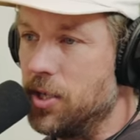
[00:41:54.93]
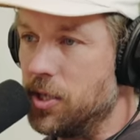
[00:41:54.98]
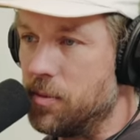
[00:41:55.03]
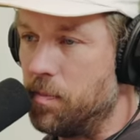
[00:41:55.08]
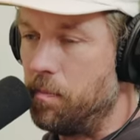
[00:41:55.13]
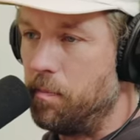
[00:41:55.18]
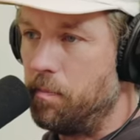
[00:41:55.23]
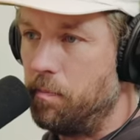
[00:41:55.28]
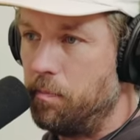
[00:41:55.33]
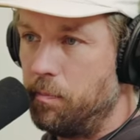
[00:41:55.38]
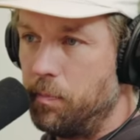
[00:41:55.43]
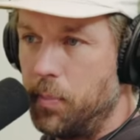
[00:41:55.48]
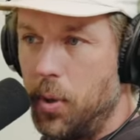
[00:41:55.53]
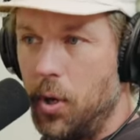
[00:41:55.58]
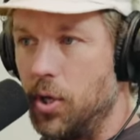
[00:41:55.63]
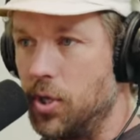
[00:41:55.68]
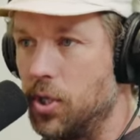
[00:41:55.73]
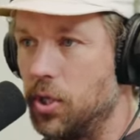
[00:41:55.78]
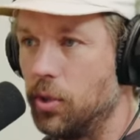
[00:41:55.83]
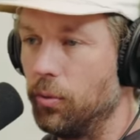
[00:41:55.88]
and just
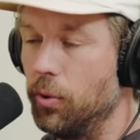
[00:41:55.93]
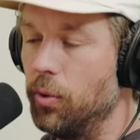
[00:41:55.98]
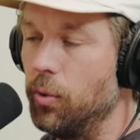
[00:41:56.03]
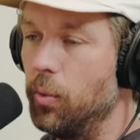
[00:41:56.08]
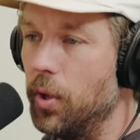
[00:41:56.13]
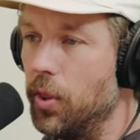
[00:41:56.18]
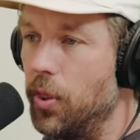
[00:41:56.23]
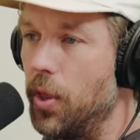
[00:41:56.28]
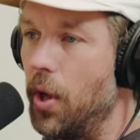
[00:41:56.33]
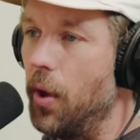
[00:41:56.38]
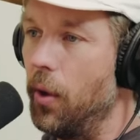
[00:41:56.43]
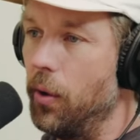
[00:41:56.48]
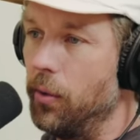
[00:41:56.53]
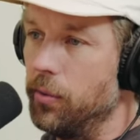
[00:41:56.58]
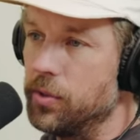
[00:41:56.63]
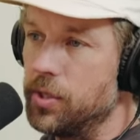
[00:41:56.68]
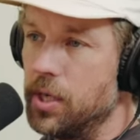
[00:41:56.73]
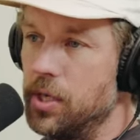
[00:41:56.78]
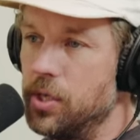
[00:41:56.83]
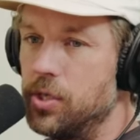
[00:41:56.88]
push through with
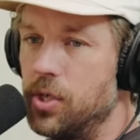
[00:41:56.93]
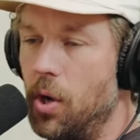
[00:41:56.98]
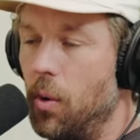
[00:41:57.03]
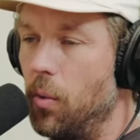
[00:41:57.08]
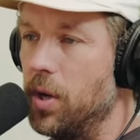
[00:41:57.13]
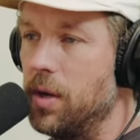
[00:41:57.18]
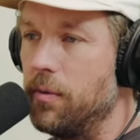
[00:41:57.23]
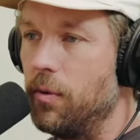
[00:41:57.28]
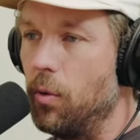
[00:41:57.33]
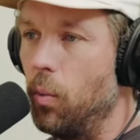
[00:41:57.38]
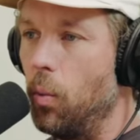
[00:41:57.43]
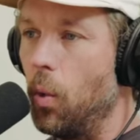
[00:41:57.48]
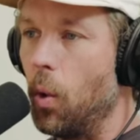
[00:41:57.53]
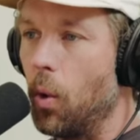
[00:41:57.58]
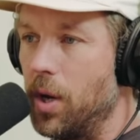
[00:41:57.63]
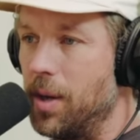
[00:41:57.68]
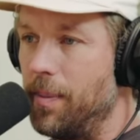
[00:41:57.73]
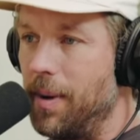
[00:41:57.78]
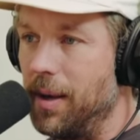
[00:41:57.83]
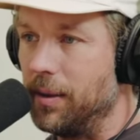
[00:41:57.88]
those and don't even
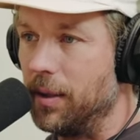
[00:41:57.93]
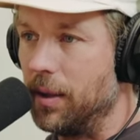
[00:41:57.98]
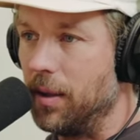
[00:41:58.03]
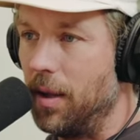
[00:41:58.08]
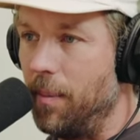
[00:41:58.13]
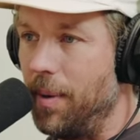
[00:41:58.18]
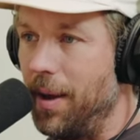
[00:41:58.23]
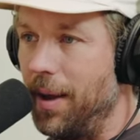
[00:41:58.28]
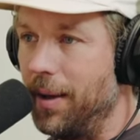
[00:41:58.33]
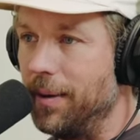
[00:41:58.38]
worry about the club